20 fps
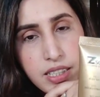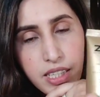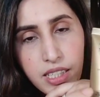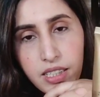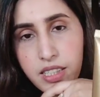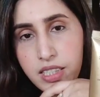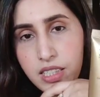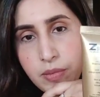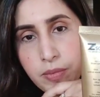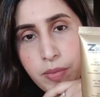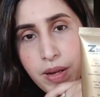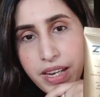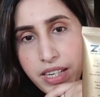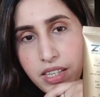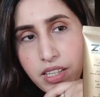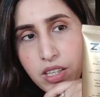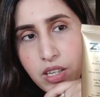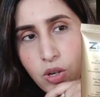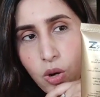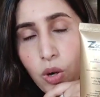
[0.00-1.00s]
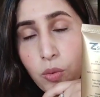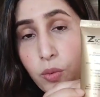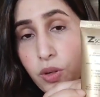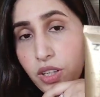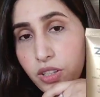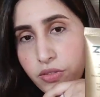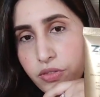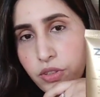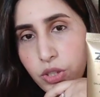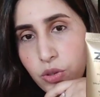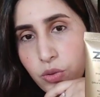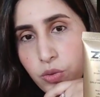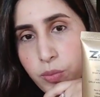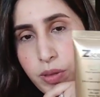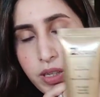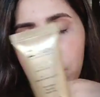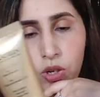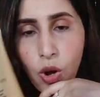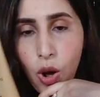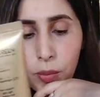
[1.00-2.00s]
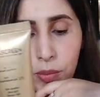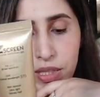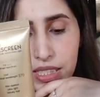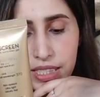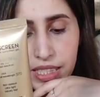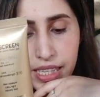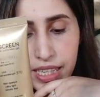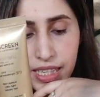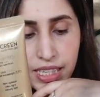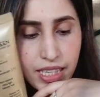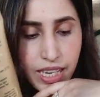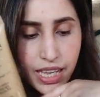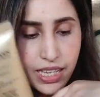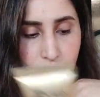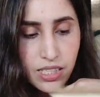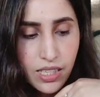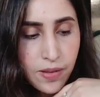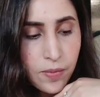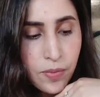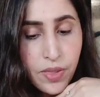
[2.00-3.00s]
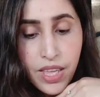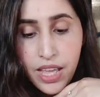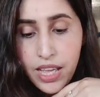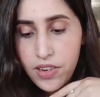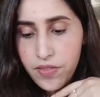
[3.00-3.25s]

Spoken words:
then this might not work for you. But normal skin, yes.